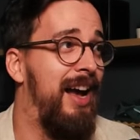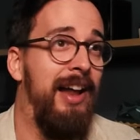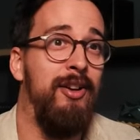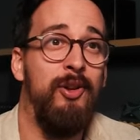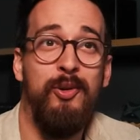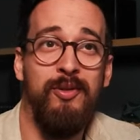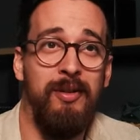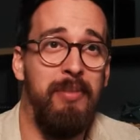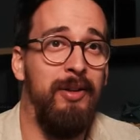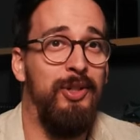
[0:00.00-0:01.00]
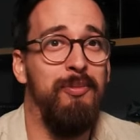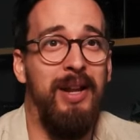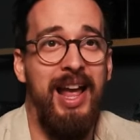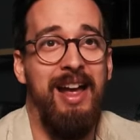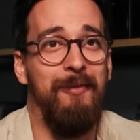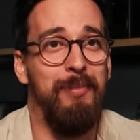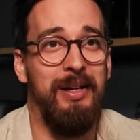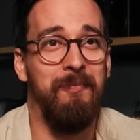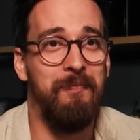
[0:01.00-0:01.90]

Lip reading: I don't know about you, but I have been